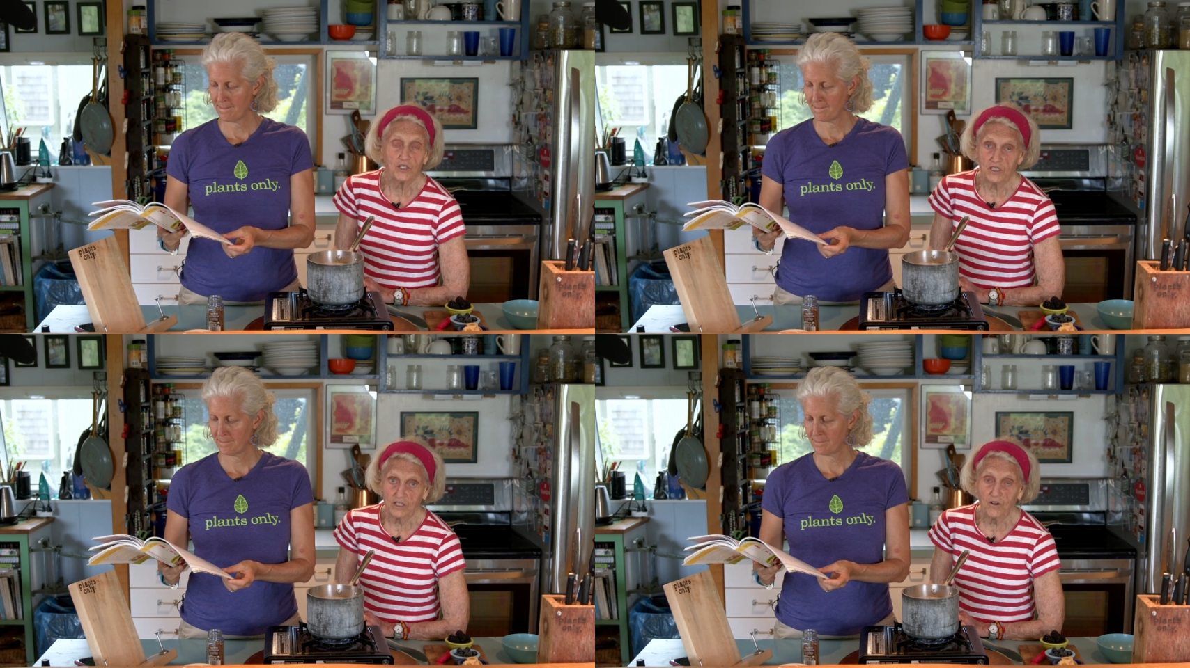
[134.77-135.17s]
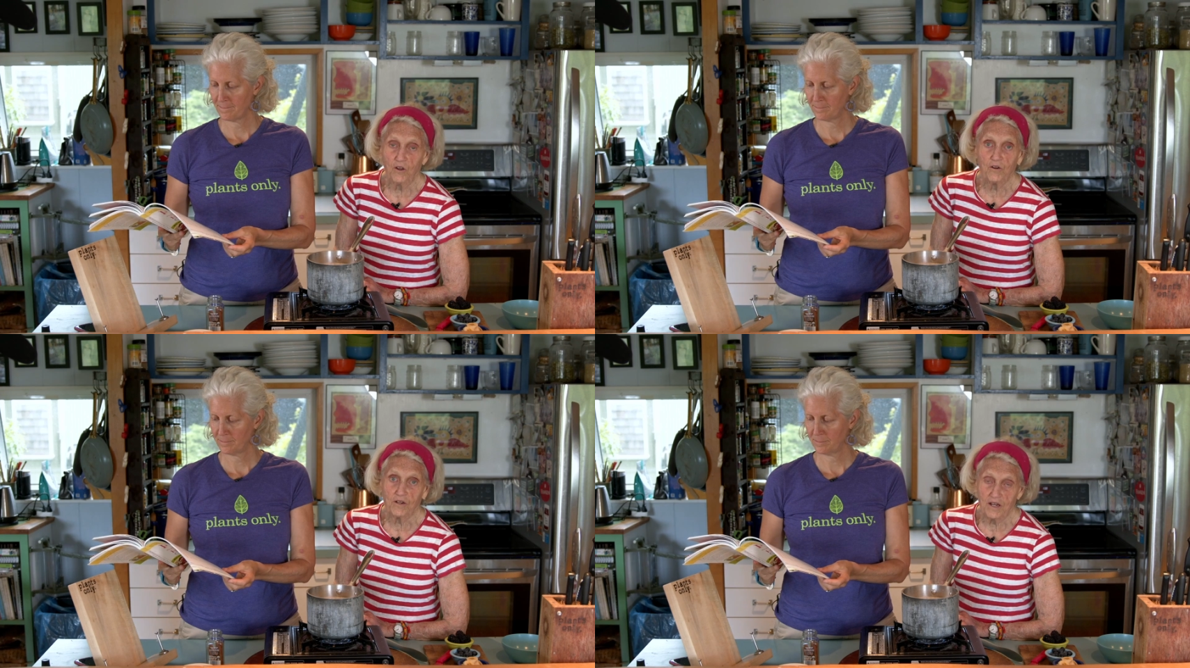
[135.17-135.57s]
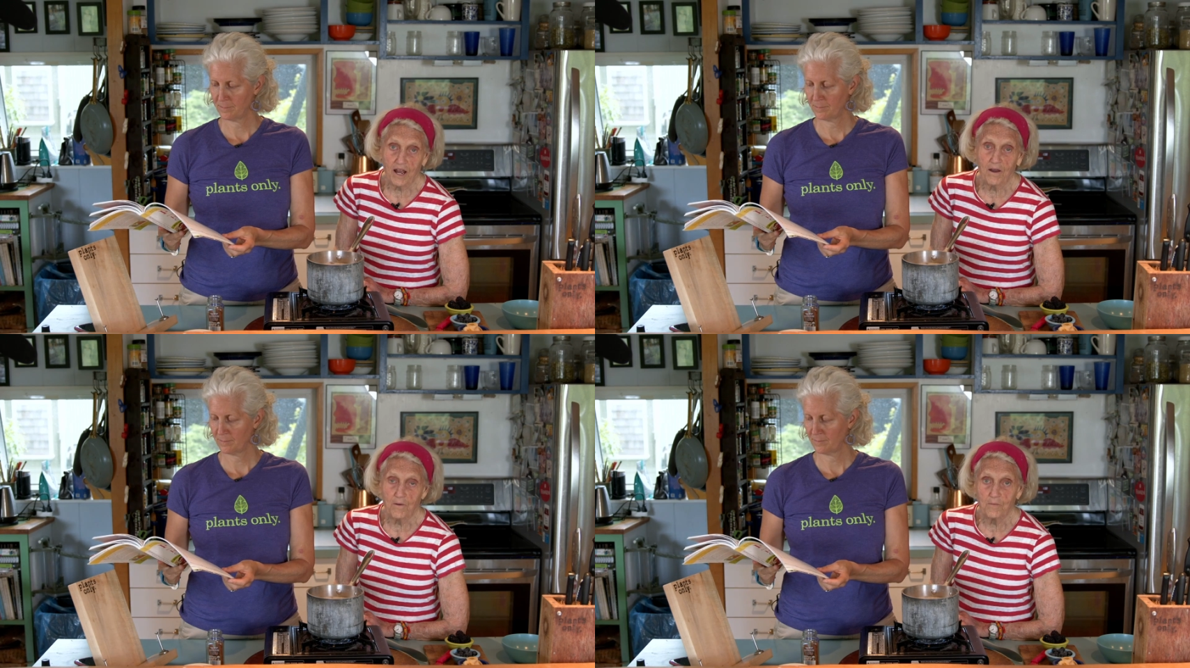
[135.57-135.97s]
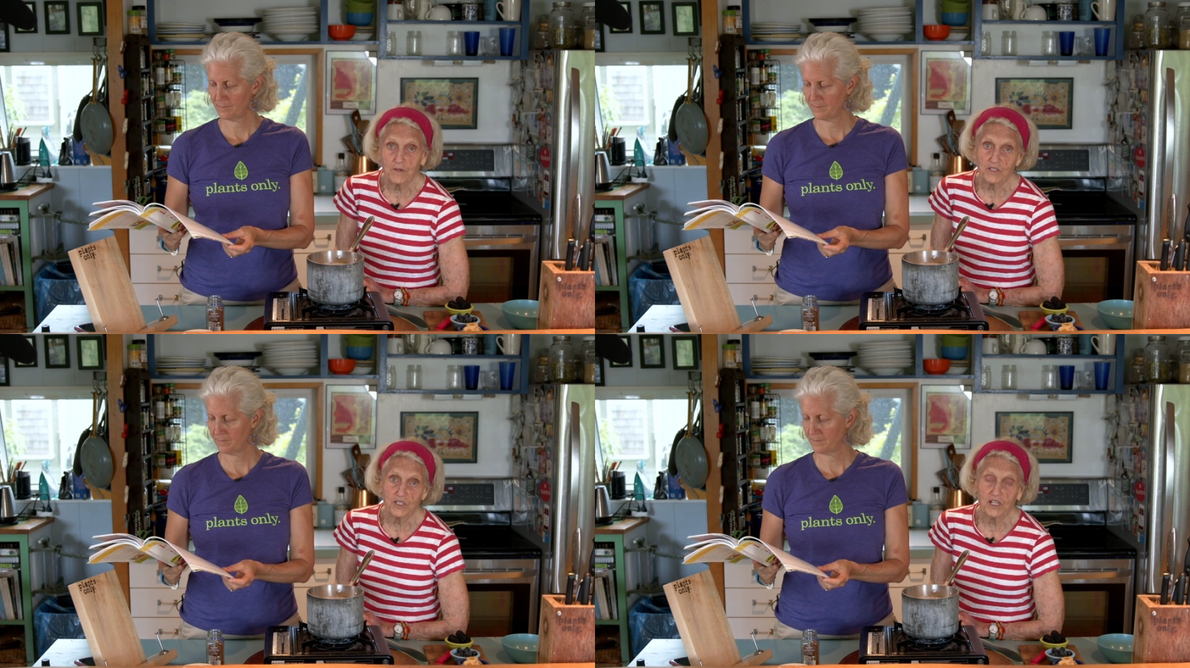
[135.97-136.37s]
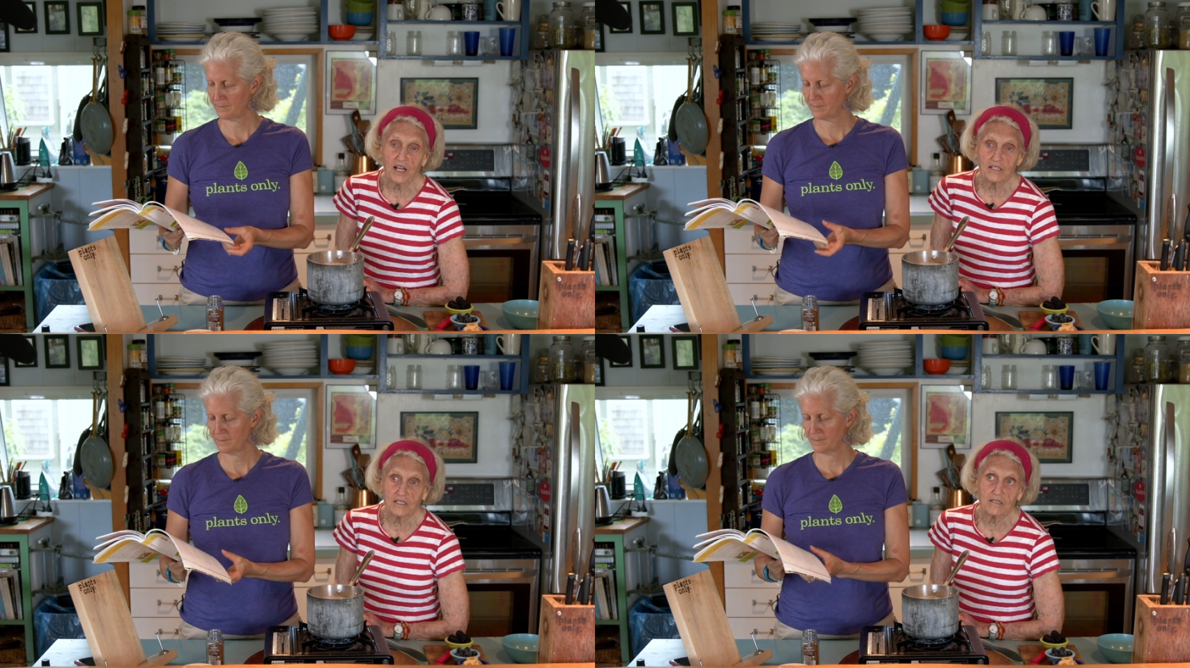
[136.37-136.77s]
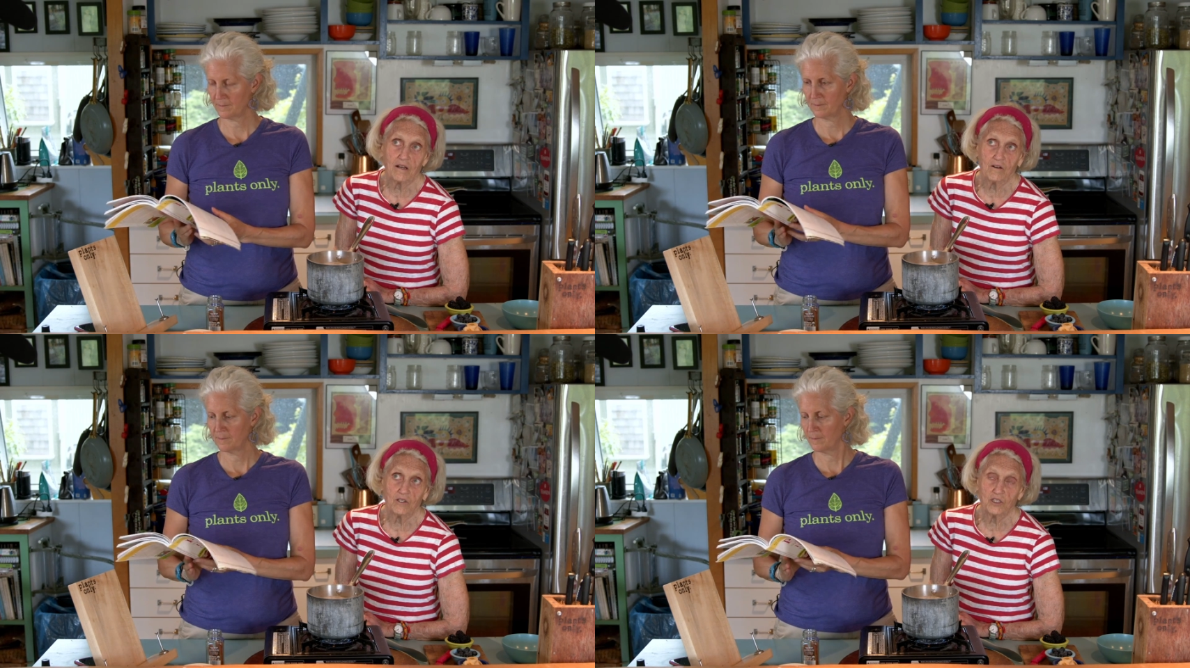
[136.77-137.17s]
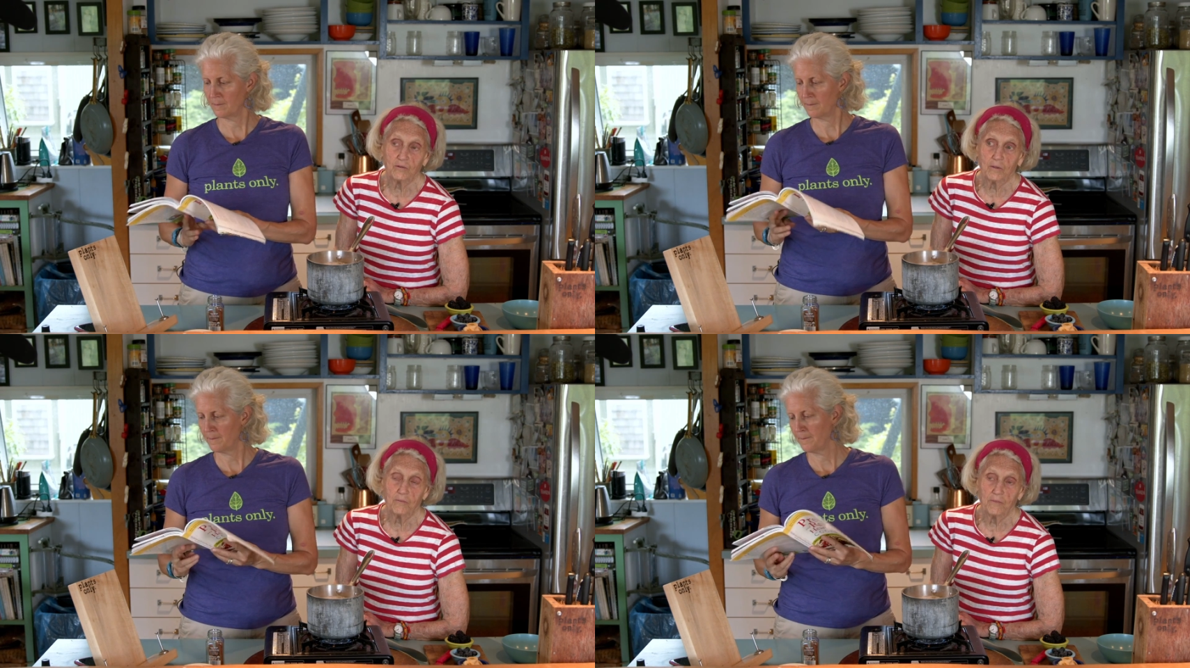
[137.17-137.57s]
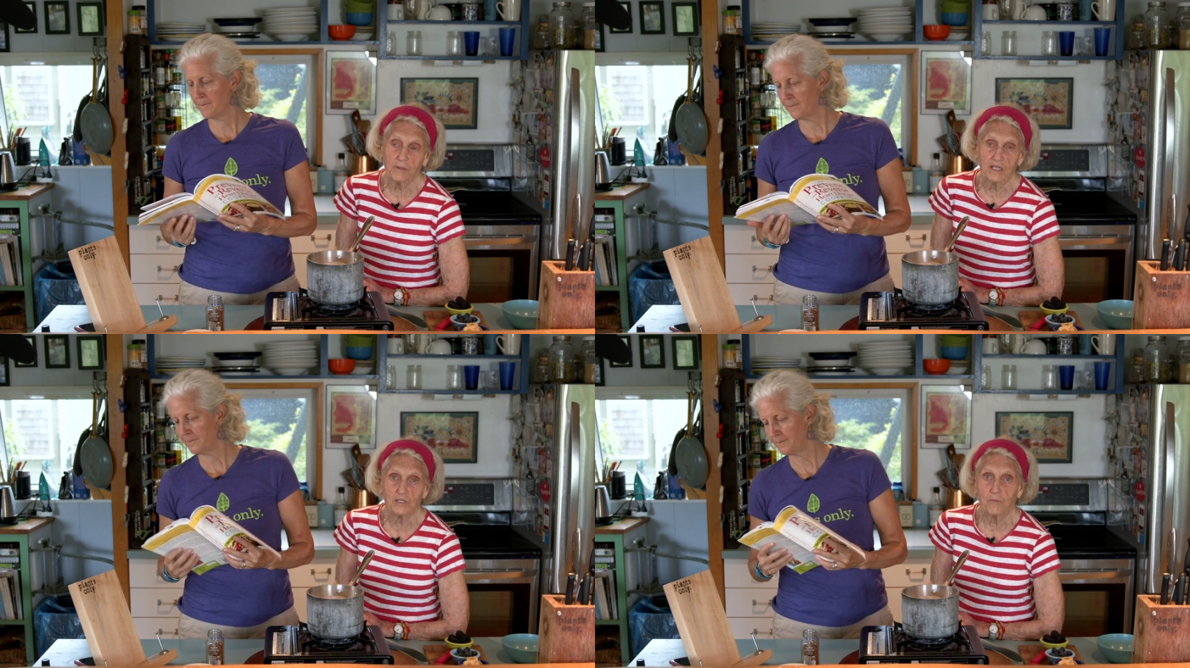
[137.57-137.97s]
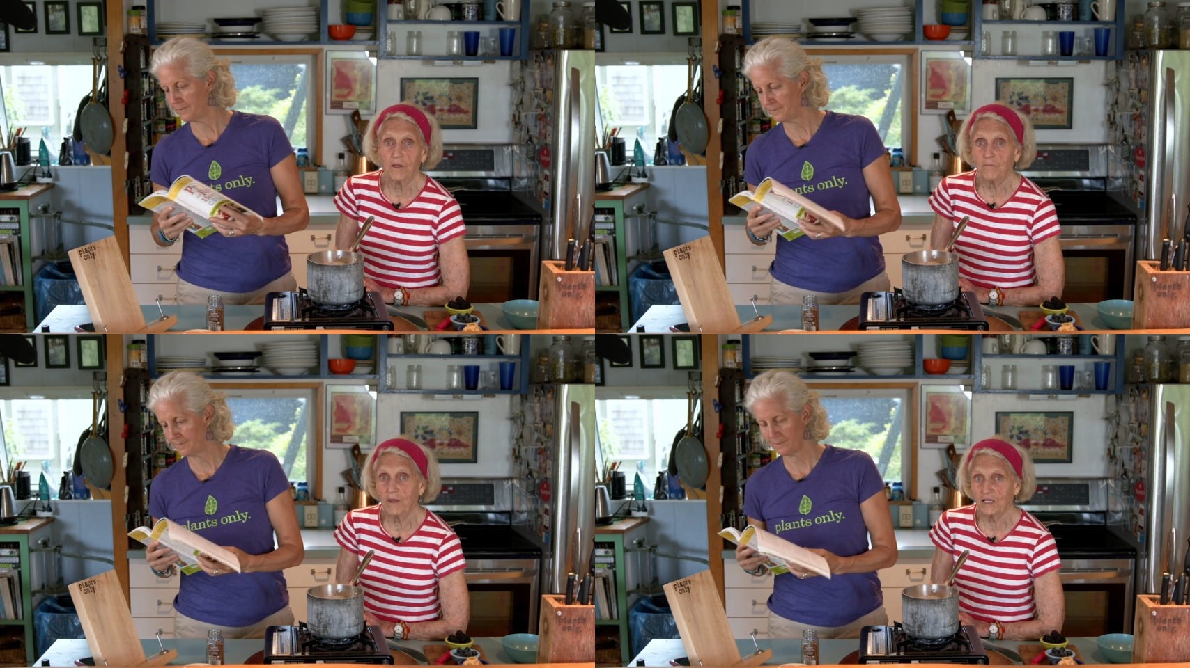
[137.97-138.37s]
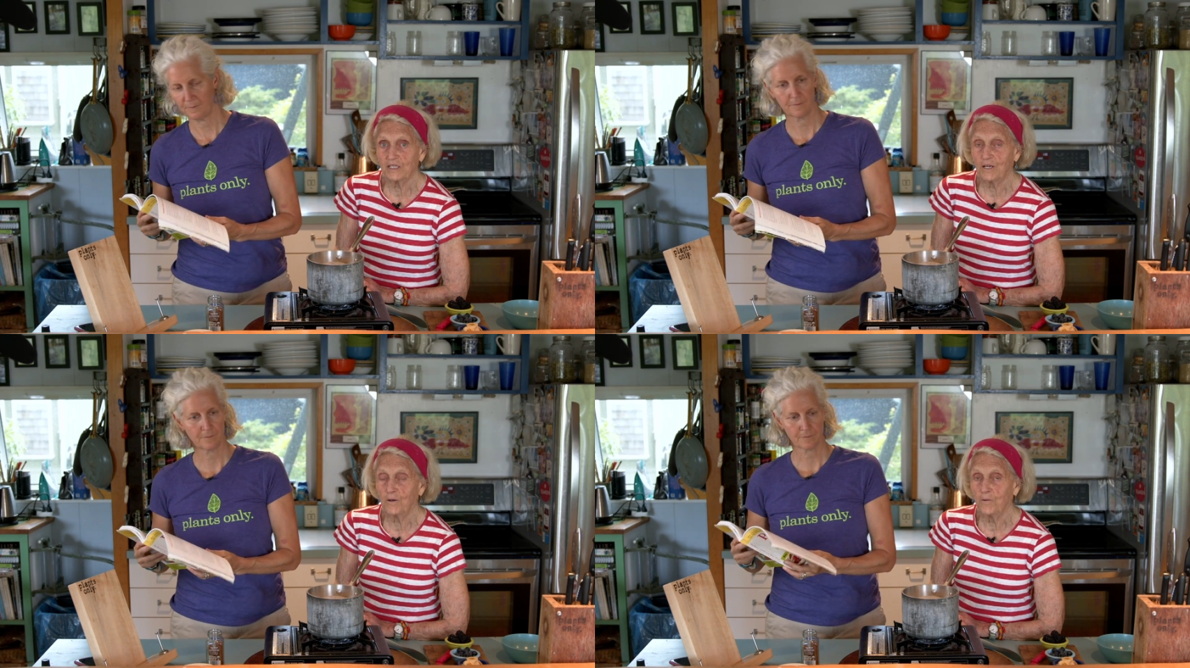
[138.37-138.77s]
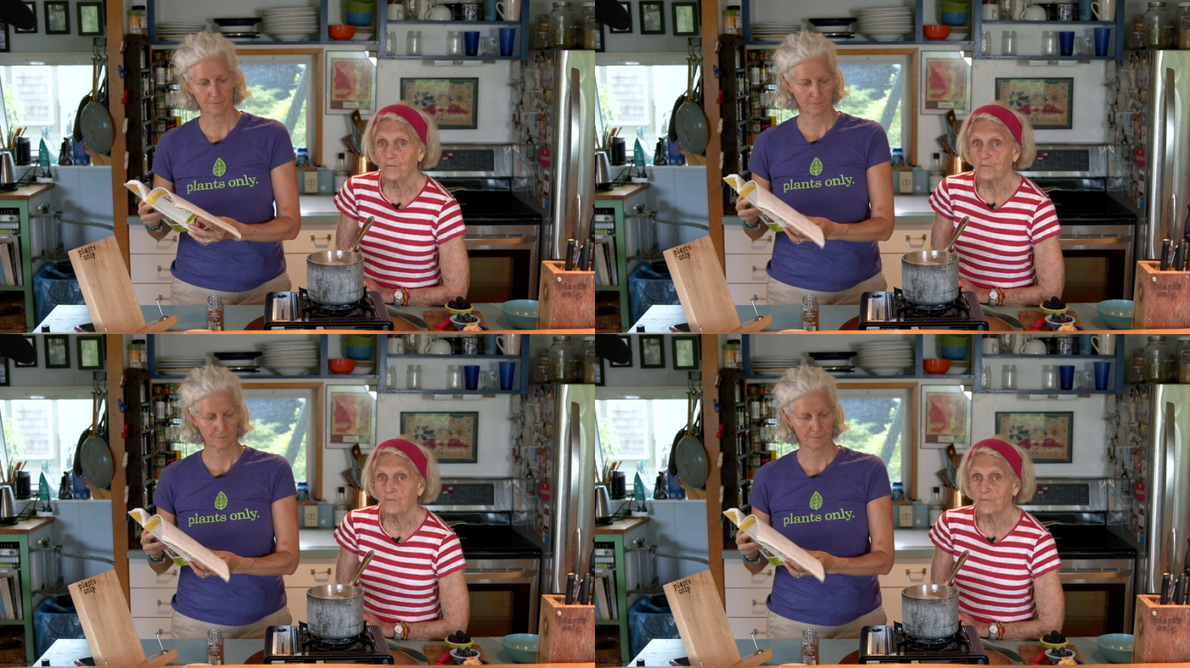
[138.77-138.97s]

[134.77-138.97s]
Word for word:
Speaker 1: She's in New York now, but she has uh, also a place in Mexico.